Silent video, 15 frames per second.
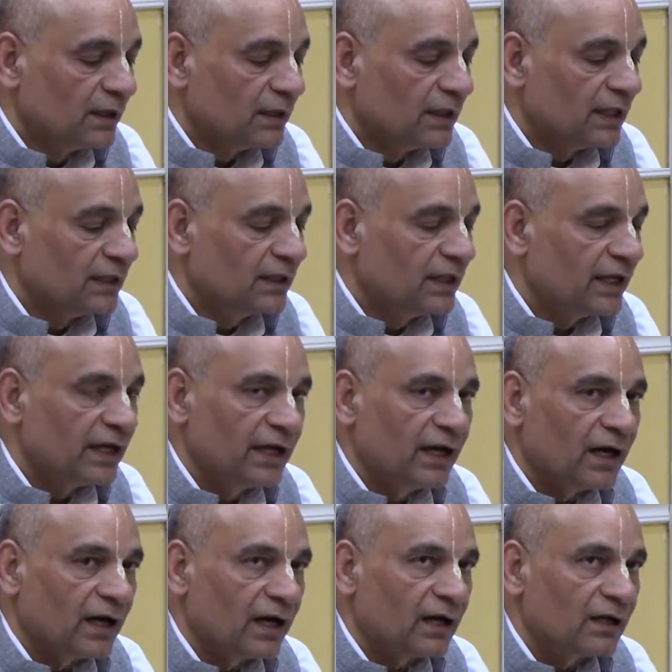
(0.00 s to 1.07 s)
Then three
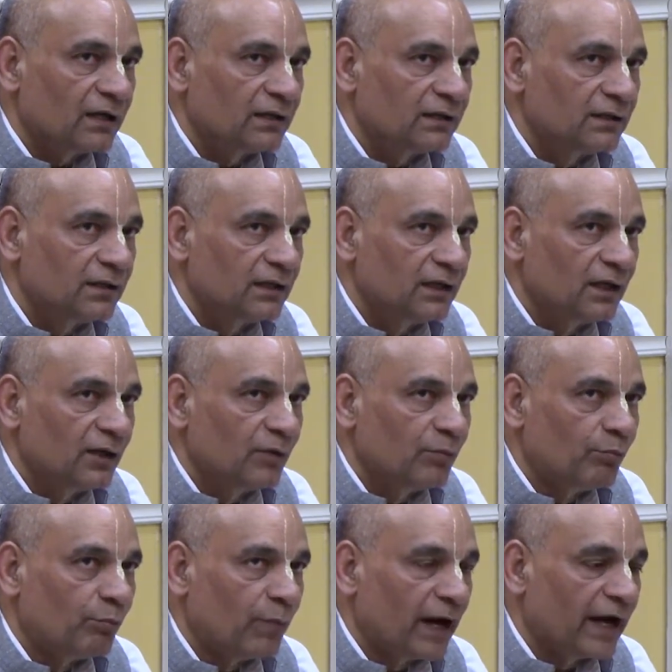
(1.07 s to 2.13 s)
are
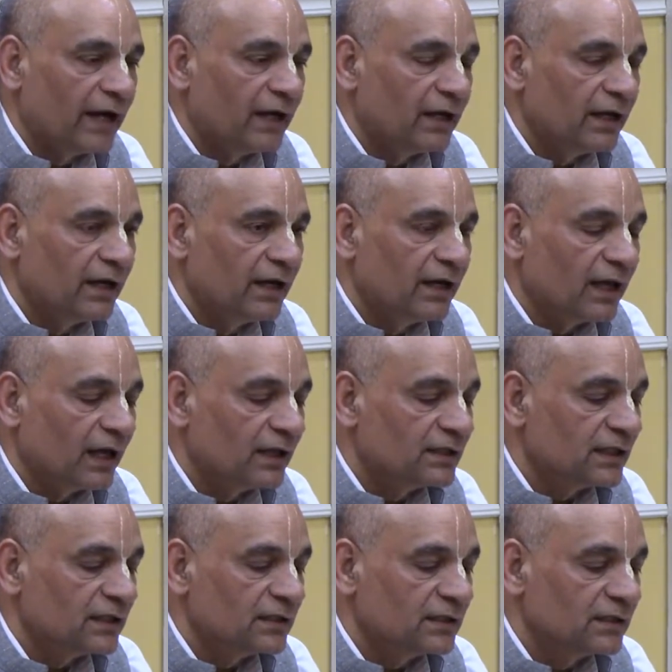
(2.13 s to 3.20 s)
mind,
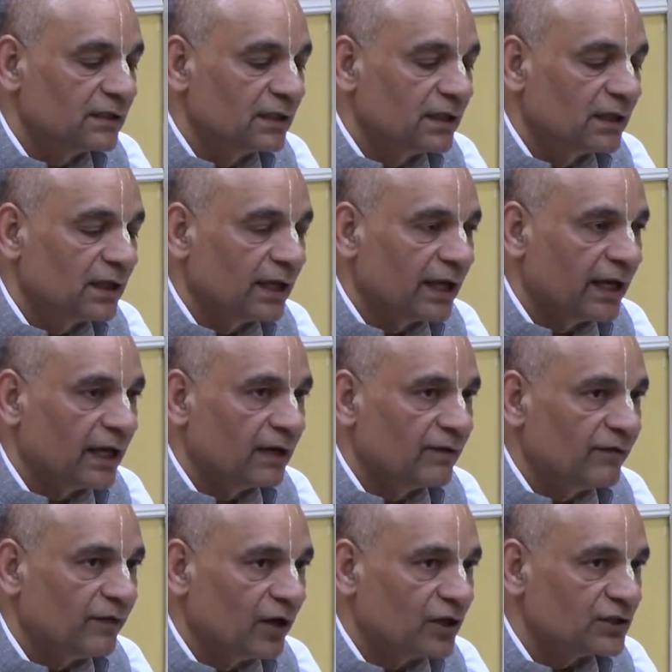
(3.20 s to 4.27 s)
intelligence, and
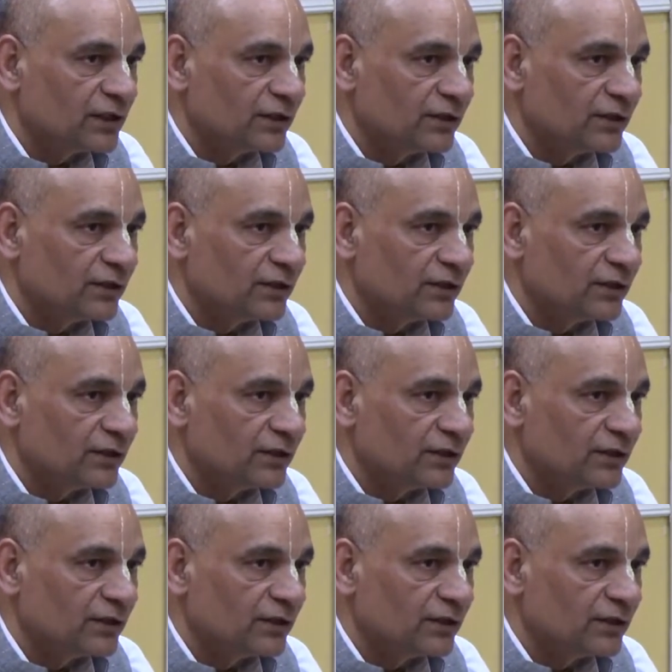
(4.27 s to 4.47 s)
false